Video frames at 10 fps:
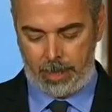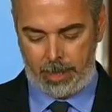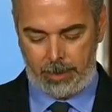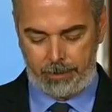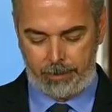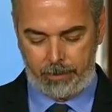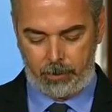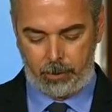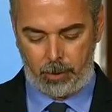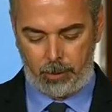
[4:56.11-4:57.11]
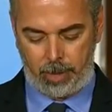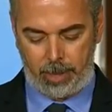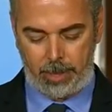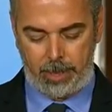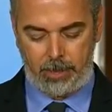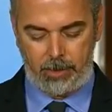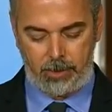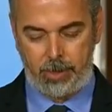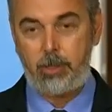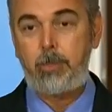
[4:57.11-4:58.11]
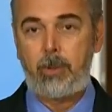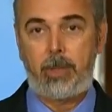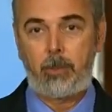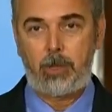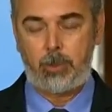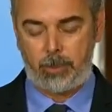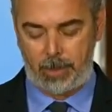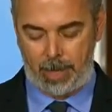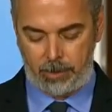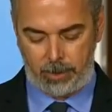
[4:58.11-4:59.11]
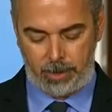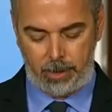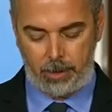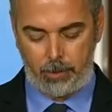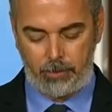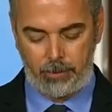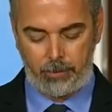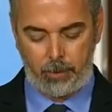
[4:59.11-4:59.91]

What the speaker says: So this is the spirit in which we would like to continue moving